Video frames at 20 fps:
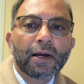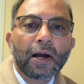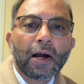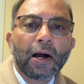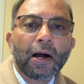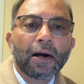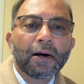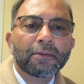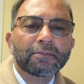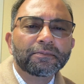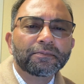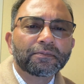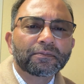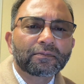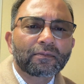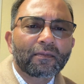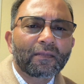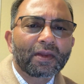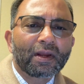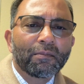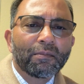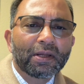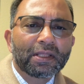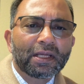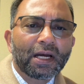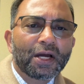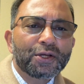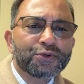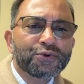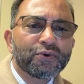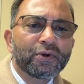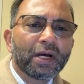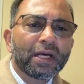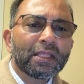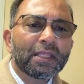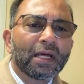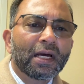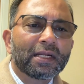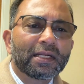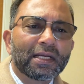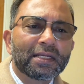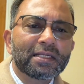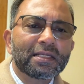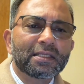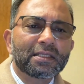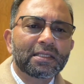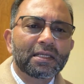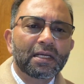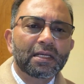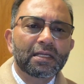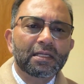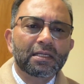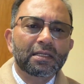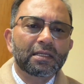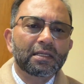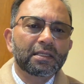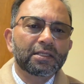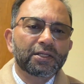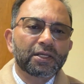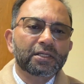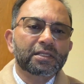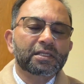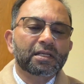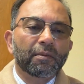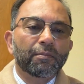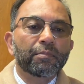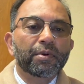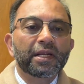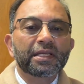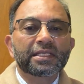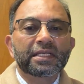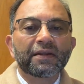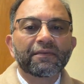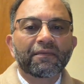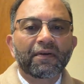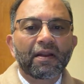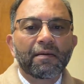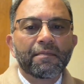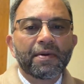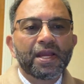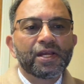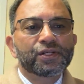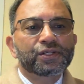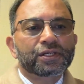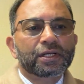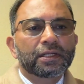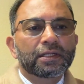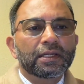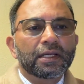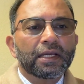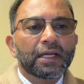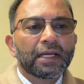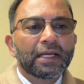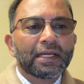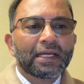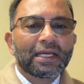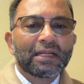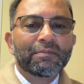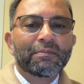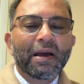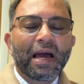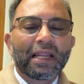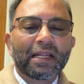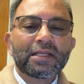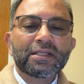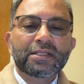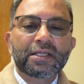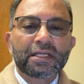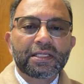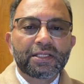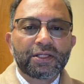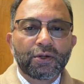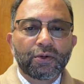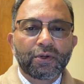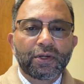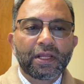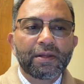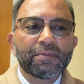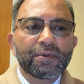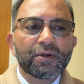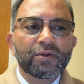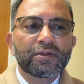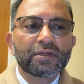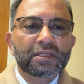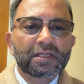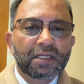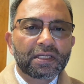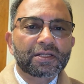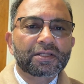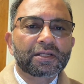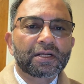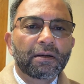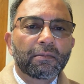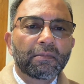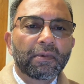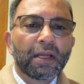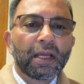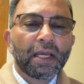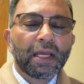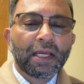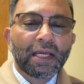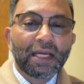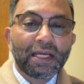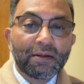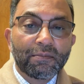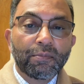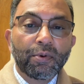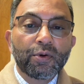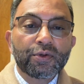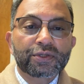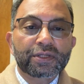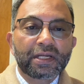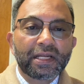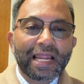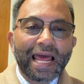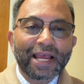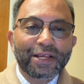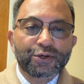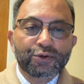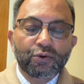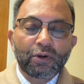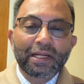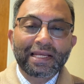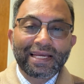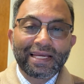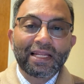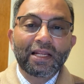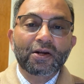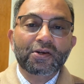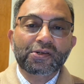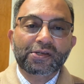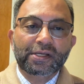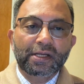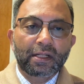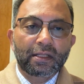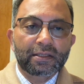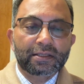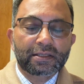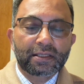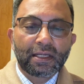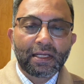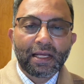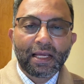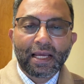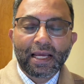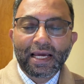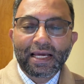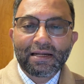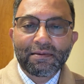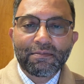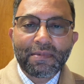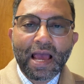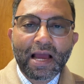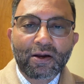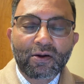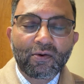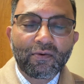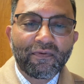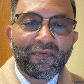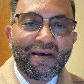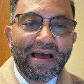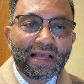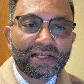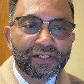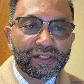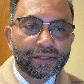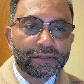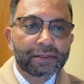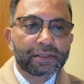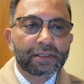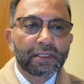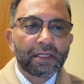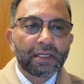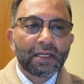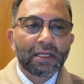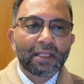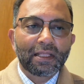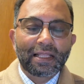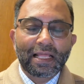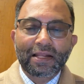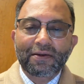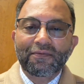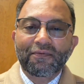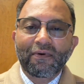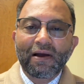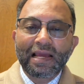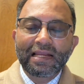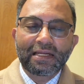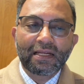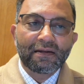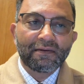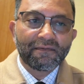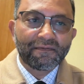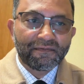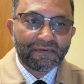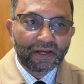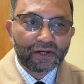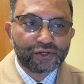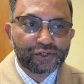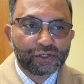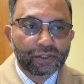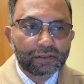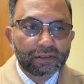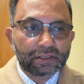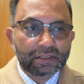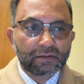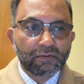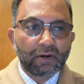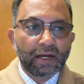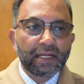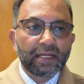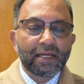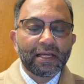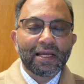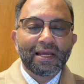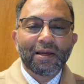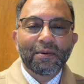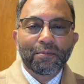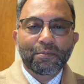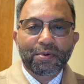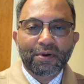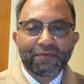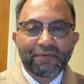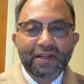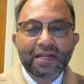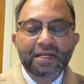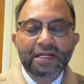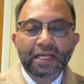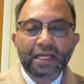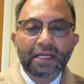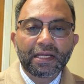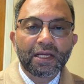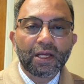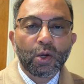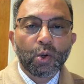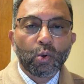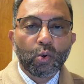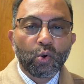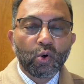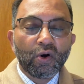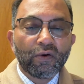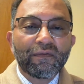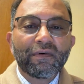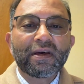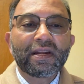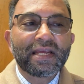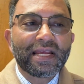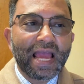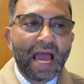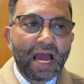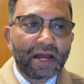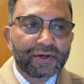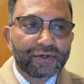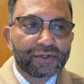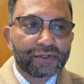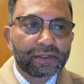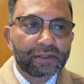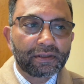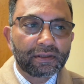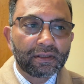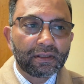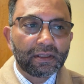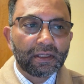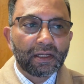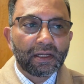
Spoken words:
But ashwagandha doesn't just suppress inflammation, it balances your immune system. It boosts natural killer cells and macrophages that fight infections while preventing overreaction